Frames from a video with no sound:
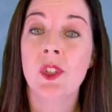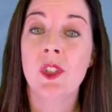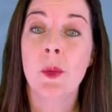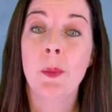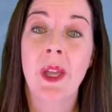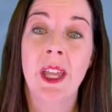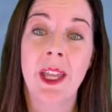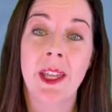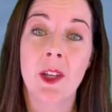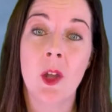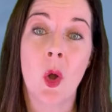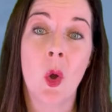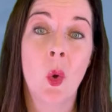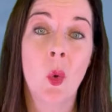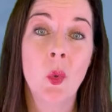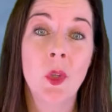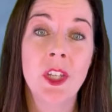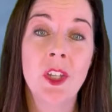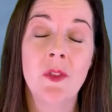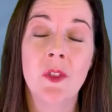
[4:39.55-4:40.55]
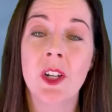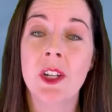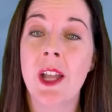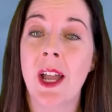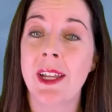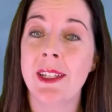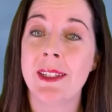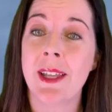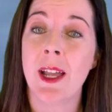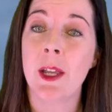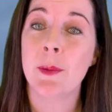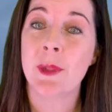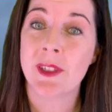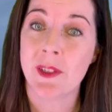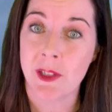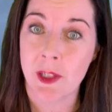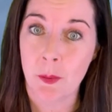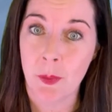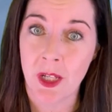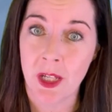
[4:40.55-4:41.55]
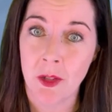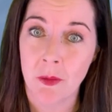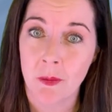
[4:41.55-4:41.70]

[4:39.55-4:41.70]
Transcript: bed only for nighttime sleeping.